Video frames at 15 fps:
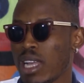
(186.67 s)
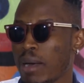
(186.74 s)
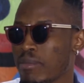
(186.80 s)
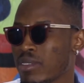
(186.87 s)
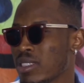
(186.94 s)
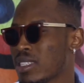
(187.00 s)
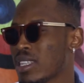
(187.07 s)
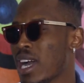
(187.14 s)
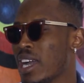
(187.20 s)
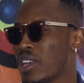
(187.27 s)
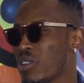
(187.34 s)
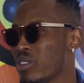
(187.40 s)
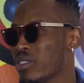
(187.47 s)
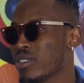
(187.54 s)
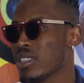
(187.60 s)
I'm a star,
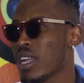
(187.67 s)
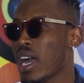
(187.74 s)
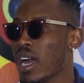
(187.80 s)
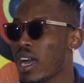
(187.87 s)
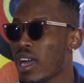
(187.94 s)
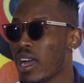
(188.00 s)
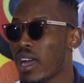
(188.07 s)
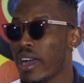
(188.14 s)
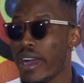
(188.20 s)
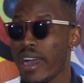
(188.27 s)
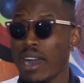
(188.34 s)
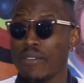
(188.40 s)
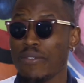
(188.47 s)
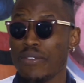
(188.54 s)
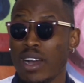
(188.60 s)
you're a star. I
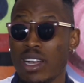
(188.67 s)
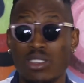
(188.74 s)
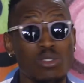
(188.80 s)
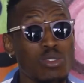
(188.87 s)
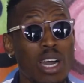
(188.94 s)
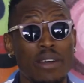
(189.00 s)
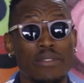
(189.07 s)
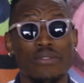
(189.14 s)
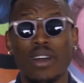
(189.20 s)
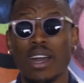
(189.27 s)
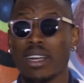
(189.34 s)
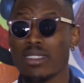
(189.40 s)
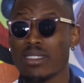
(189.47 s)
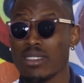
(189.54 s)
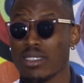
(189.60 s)
have fans, you have
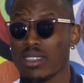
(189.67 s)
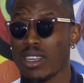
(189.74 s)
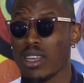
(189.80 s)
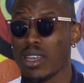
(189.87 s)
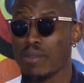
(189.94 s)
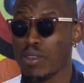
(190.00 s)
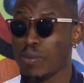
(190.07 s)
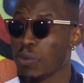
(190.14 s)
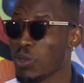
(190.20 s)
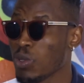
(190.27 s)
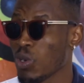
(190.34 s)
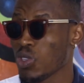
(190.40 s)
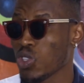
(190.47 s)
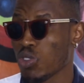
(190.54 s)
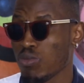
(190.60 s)
fans. People
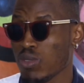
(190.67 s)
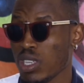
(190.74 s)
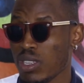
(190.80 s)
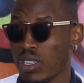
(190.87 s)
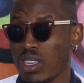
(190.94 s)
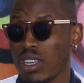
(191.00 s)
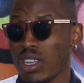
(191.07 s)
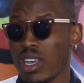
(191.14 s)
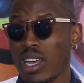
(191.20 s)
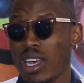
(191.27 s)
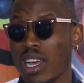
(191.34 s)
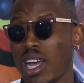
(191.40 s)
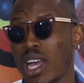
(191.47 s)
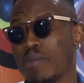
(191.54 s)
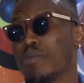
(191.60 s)
talk to me
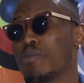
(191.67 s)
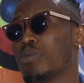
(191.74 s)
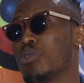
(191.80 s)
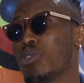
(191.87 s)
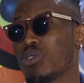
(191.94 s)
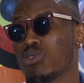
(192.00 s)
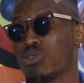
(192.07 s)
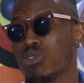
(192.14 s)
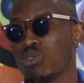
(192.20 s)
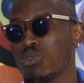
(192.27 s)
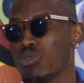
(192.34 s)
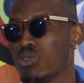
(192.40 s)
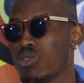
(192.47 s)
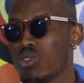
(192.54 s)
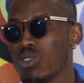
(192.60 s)
and people talk to
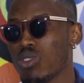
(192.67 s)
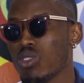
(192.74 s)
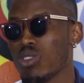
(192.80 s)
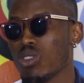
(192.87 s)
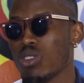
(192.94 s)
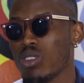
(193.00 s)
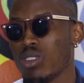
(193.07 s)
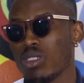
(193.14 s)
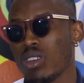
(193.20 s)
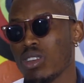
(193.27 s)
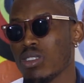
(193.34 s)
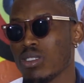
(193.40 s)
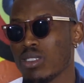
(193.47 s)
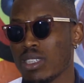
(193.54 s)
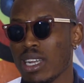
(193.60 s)
you. You
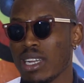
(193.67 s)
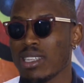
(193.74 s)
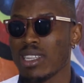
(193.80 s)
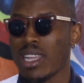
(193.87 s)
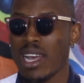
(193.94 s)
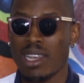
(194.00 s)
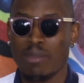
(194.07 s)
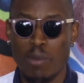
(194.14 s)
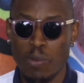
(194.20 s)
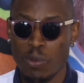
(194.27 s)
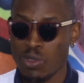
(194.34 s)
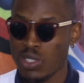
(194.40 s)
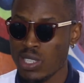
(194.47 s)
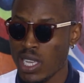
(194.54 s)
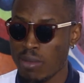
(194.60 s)
understand? There are
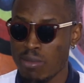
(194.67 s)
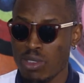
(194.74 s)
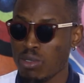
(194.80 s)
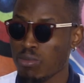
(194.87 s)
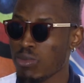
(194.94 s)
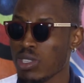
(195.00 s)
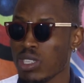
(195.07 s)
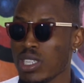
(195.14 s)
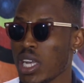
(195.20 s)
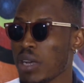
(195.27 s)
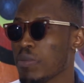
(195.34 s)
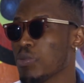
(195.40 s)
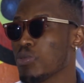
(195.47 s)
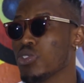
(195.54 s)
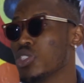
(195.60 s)
people DMing me, there
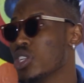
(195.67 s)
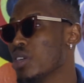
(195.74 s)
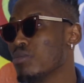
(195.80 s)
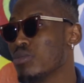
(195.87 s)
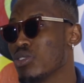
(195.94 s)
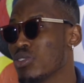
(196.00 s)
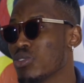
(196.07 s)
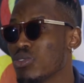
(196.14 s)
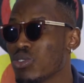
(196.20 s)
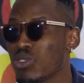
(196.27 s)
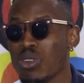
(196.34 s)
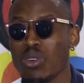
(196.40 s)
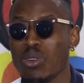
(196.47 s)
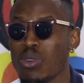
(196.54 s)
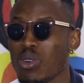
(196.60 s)
are people DMing you.
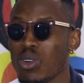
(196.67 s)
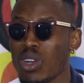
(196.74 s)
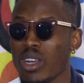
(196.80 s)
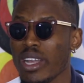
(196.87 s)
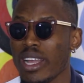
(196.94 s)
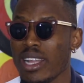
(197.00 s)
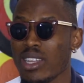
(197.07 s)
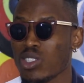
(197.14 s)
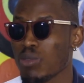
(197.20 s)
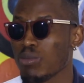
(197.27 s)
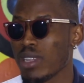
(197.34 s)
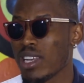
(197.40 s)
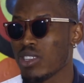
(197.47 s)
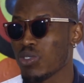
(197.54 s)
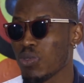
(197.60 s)
So. And
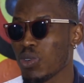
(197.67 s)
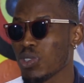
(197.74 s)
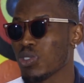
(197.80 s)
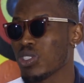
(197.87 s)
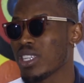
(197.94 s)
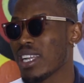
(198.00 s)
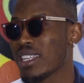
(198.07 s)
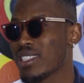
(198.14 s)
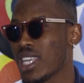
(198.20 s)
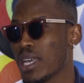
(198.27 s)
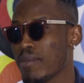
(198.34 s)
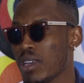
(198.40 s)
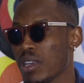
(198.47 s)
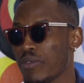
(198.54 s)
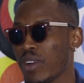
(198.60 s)
sometimes you want to check
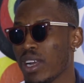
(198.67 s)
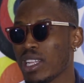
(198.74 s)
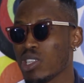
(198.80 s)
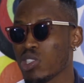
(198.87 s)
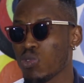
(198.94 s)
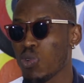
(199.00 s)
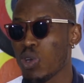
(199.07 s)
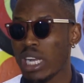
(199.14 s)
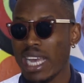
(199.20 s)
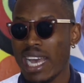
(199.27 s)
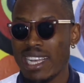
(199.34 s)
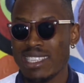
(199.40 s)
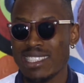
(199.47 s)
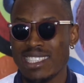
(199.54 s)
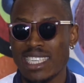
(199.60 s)
DM and you find that one
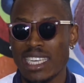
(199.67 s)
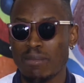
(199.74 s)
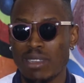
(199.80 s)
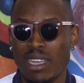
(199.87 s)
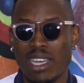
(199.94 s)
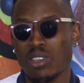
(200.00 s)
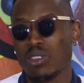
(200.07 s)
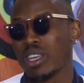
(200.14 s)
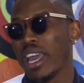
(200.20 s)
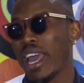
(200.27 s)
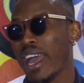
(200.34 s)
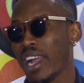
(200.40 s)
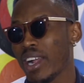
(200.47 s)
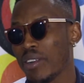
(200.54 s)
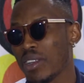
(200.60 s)
guy is DMing and you
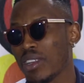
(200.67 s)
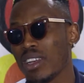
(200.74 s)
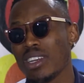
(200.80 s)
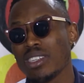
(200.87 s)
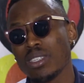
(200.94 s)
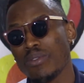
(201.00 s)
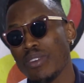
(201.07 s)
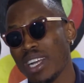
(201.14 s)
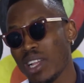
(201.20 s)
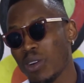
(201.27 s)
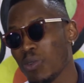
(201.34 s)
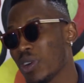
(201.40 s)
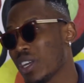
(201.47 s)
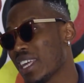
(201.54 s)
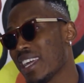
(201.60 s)
get angry. She finds
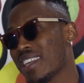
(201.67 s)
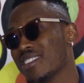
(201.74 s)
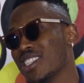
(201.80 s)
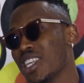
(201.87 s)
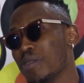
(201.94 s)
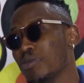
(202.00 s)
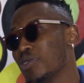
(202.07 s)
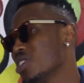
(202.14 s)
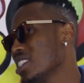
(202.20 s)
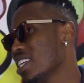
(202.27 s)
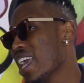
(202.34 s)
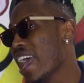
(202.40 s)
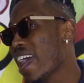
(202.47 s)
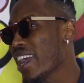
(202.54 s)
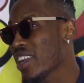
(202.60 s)
that one guy is DMing, she
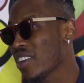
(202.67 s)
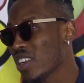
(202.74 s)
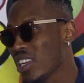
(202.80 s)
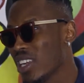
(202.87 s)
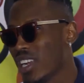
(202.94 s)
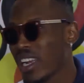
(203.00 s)
get angry.